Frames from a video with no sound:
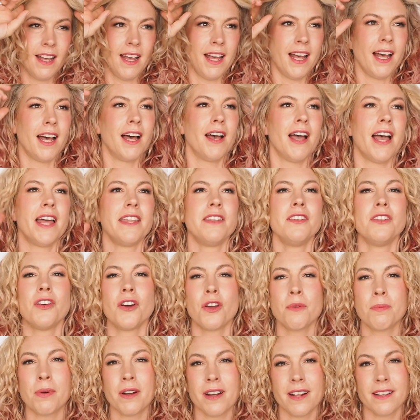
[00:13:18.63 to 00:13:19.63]
and
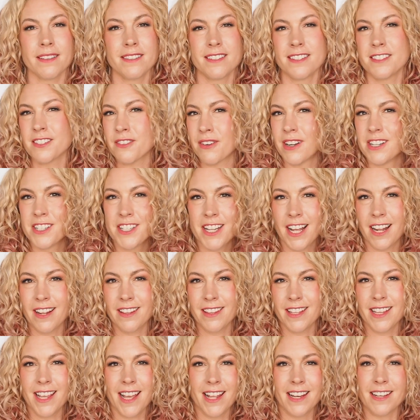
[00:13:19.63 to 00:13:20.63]
no products to scrunch out
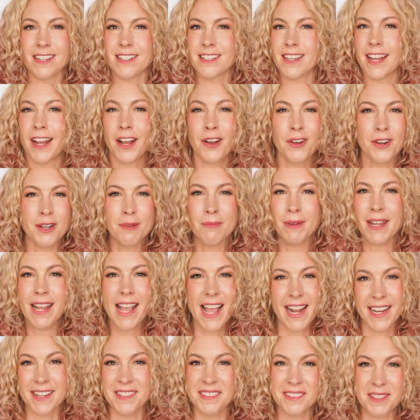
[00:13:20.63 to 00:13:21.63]
at the end. It couldn't
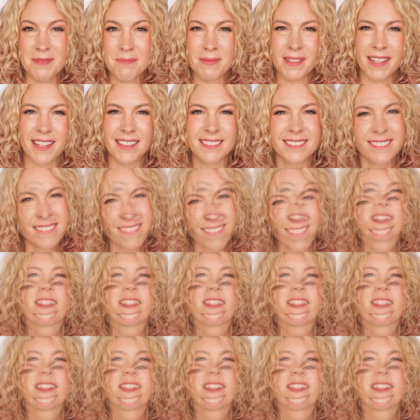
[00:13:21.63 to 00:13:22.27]
be any simpler.